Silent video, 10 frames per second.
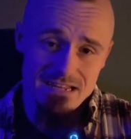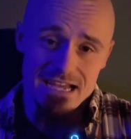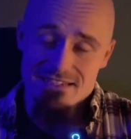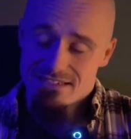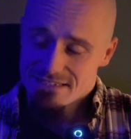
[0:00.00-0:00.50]

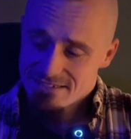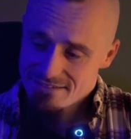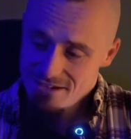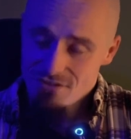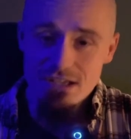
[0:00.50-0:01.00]
I
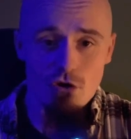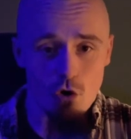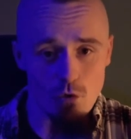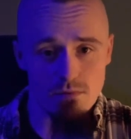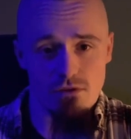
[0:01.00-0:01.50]
sincerely
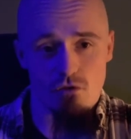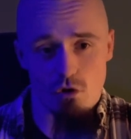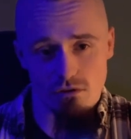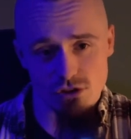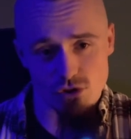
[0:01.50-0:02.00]
hope you've
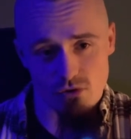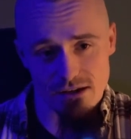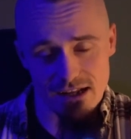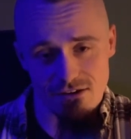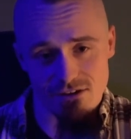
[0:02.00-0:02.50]
all
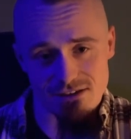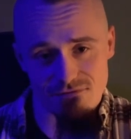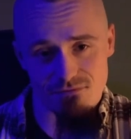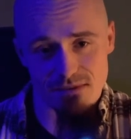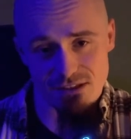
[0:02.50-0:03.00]
enjoyed and learned
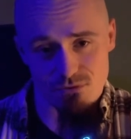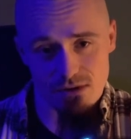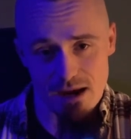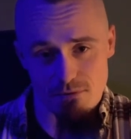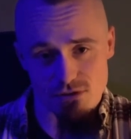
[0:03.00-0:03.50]
something from these
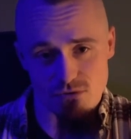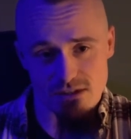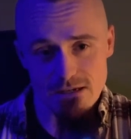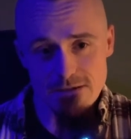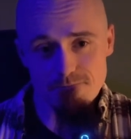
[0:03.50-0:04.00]
three episodes,